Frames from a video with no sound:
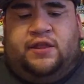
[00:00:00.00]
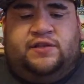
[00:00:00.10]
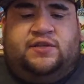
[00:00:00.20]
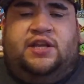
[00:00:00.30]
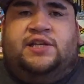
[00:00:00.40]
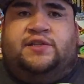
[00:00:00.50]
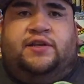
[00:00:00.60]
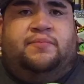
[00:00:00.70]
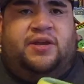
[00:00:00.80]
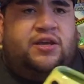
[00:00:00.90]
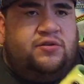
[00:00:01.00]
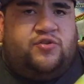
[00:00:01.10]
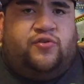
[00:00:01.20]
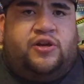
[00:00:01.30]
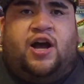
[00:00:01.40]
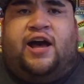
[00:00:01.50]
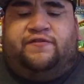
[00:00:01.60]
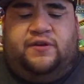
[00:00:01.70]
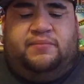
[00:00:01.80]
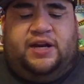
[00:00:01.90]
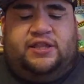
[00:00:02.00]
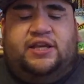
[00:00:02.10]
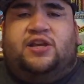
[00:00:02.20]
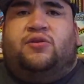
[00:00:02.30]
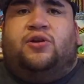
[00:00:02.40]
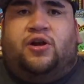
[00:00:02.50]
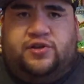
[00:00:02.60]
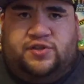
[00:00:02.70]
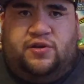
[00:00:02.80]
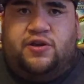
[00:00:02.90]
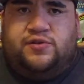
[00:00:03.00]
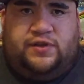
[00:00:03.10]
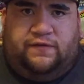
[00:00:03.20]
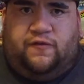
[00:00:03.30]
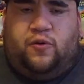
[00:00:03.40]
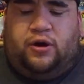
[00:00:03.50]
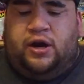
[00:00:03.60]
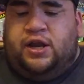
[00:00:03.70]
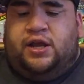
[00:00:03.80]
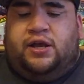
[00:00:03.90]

This could easily be used for coffee, but I think you could also use it for,